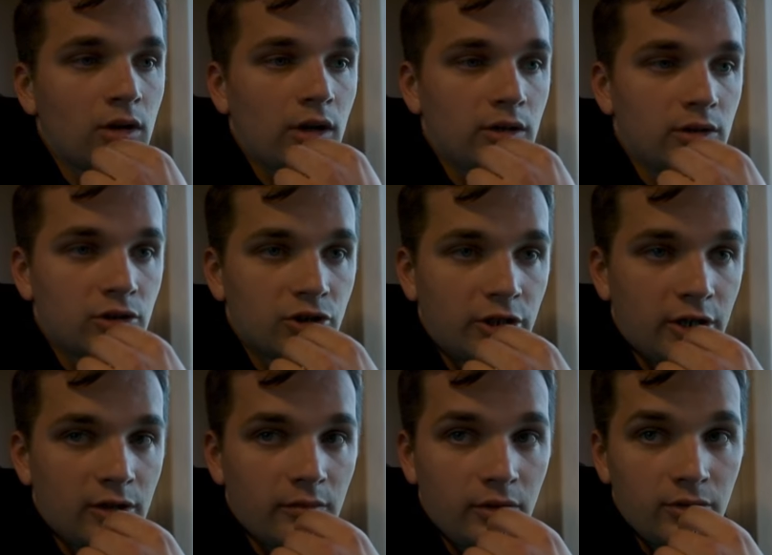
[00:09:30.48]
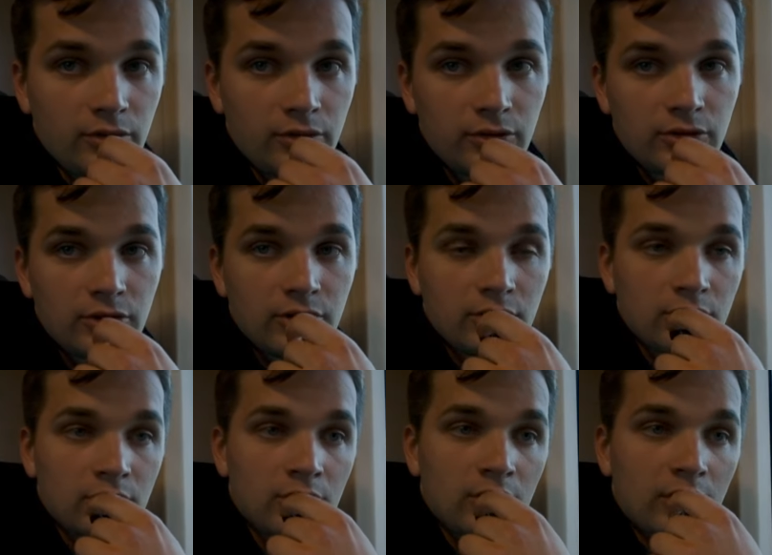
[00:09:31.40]
in the train
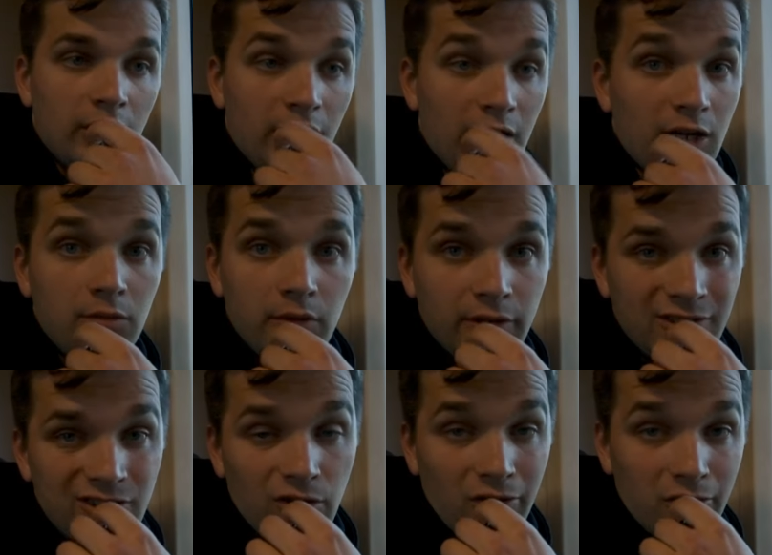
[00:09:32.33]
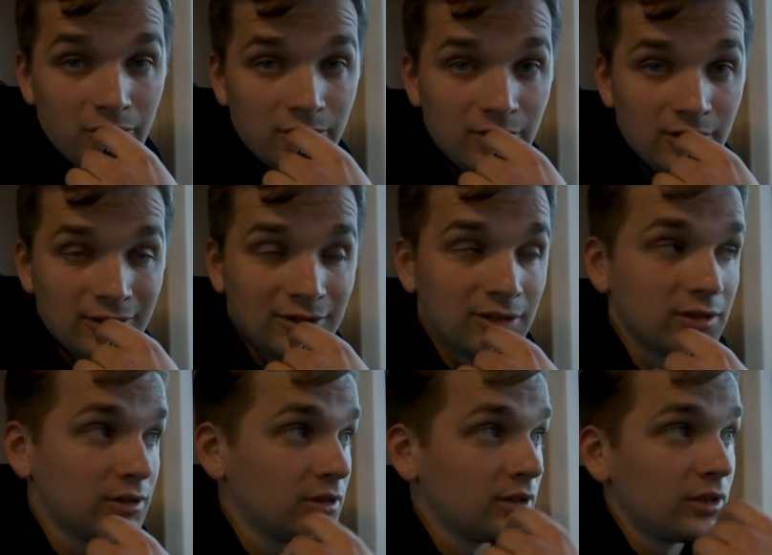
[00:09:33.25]
because I'm exhausted.
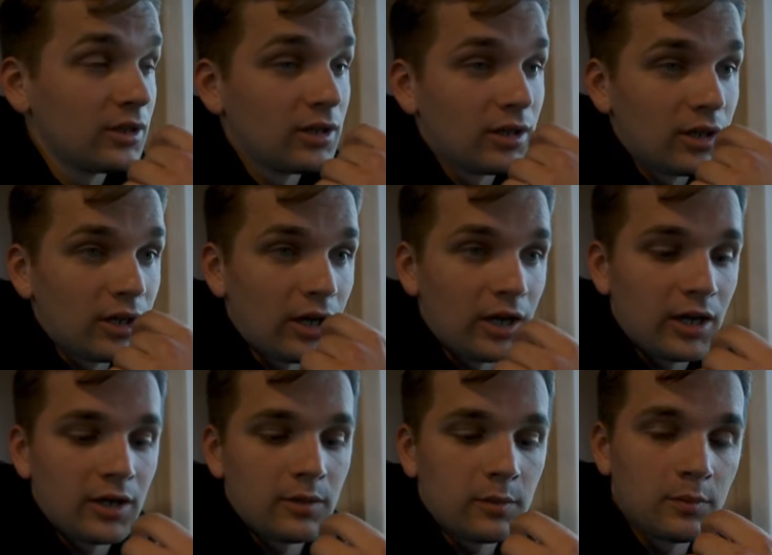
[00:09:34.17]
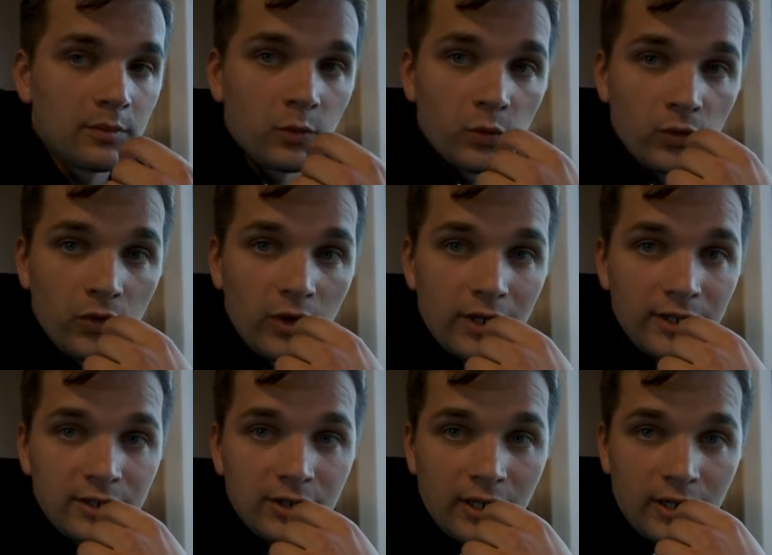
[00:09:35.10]
I'm
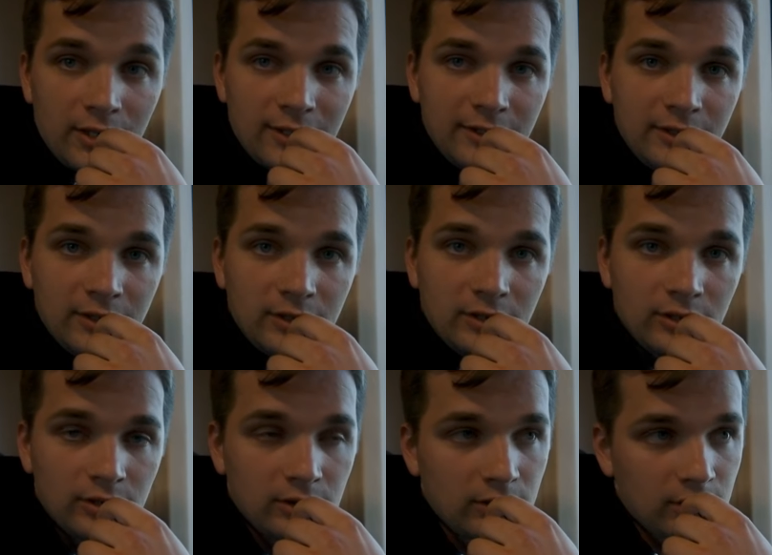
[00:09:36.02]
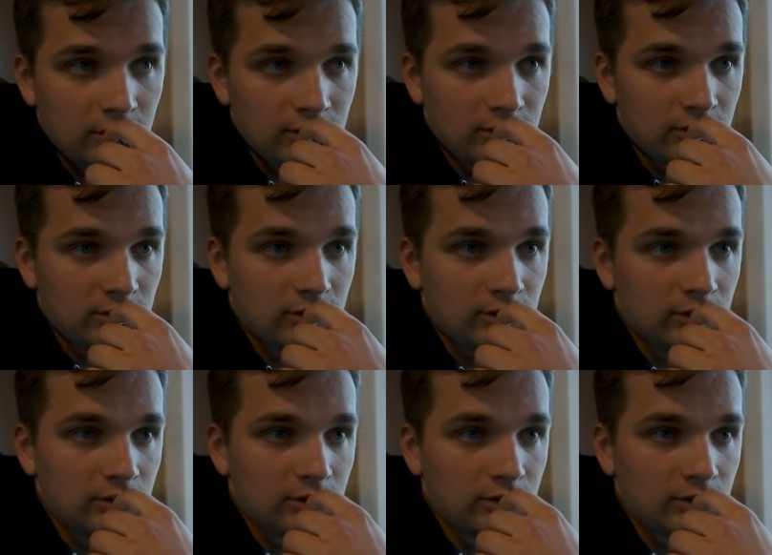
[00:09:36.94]
very tired, and